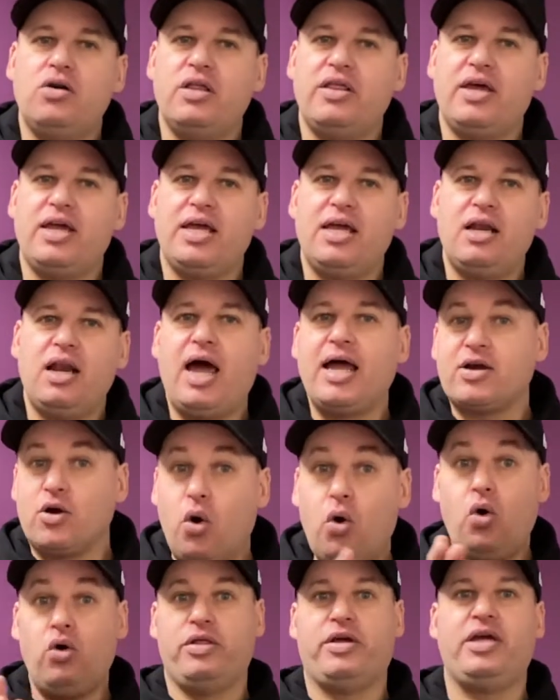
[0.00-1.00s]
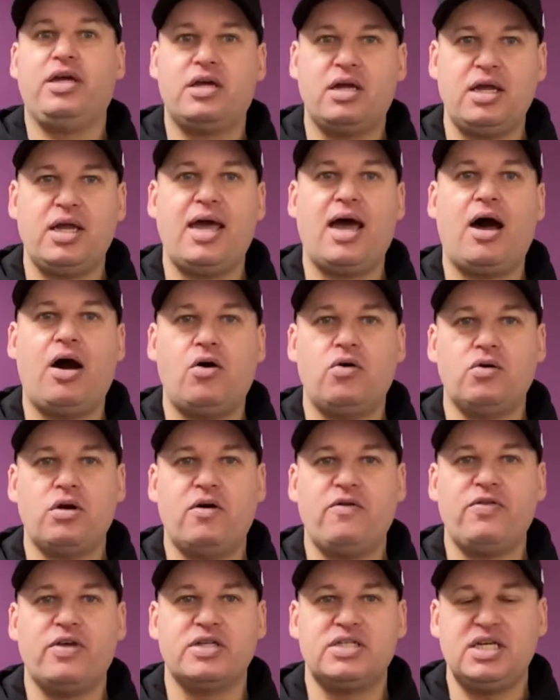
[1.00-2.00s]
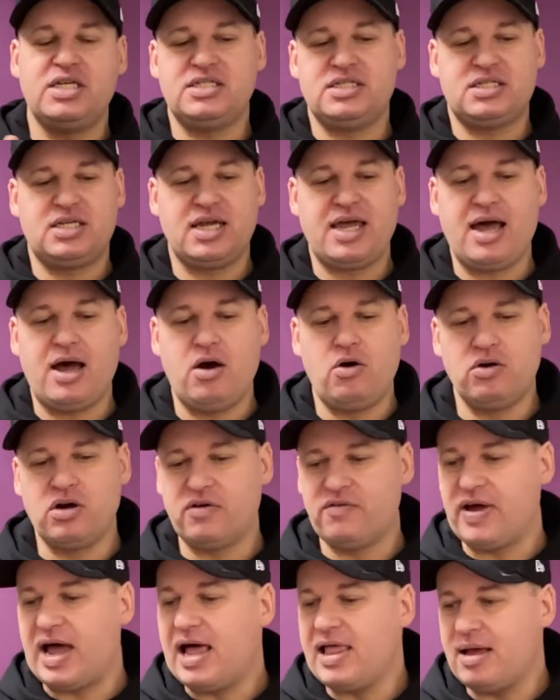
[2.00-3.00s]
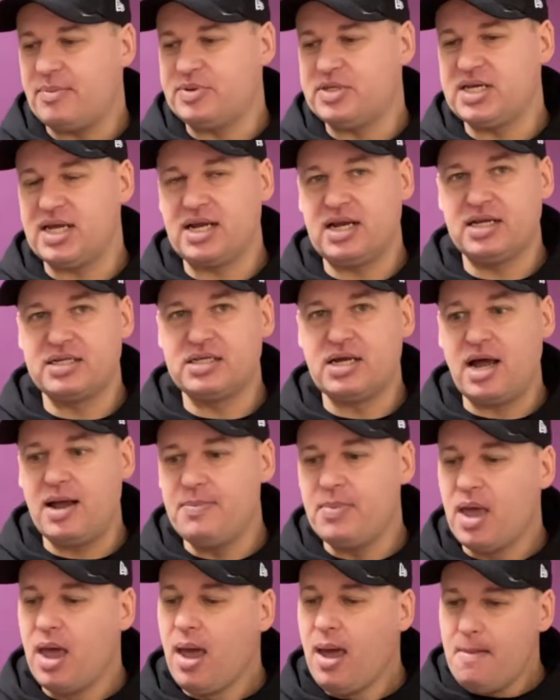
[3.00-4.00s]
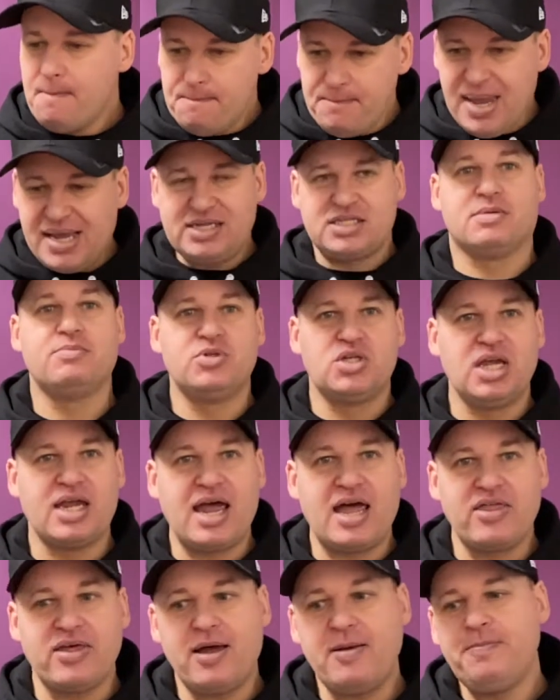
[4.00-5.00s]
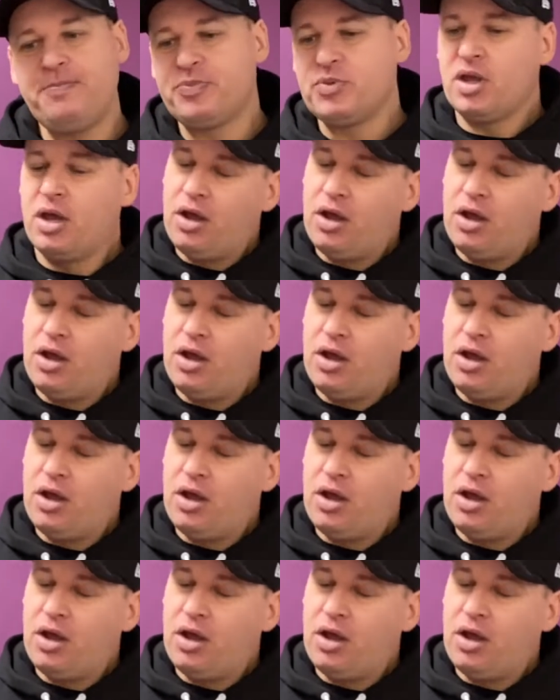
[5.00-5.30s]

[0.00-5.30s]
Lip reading: that you like or that you can get hold of, that's easy to get hold of at that particular time, mix them together,